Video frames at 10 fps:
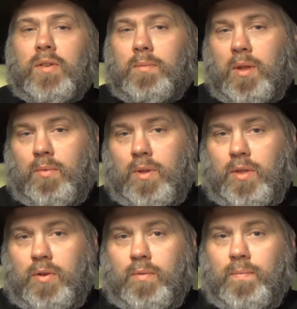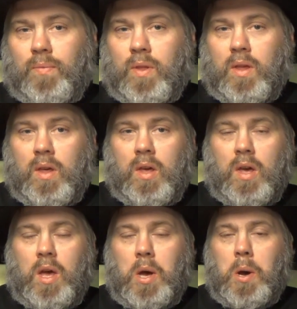something with you.
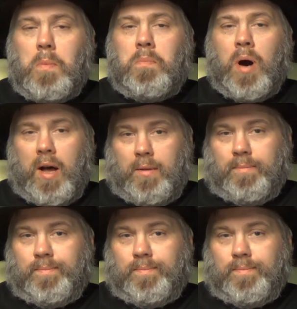But